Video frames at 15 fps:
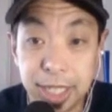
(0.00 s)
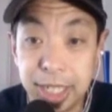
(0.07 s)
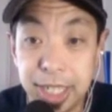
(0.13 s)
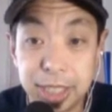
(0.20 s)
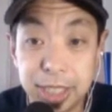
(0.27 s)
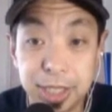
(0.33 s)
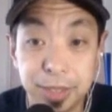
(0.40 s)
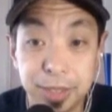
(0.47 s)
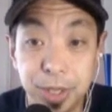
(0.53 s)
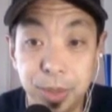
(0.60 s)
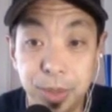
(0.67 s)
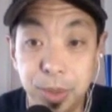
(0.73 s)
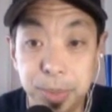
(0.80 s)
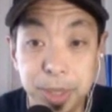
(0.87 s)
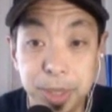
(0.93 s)
cited
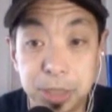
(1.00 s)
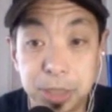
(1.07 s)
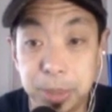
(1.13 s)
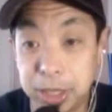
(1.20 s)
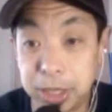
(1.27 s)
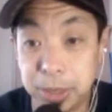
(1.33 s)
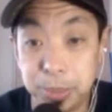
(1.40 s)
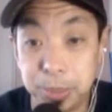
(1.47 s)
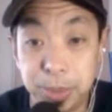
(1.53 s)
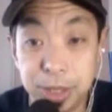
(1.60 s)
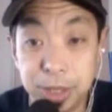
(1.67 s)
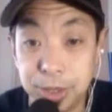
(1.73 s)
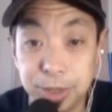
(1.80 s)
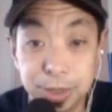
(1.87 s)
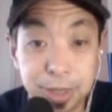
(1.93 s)
SFO will be expected
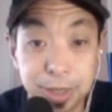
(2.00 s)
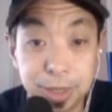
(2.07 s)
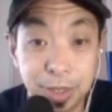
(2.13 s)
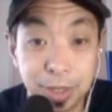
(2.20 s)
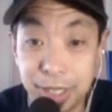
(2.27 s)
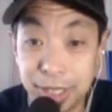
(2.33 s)
pretty soon.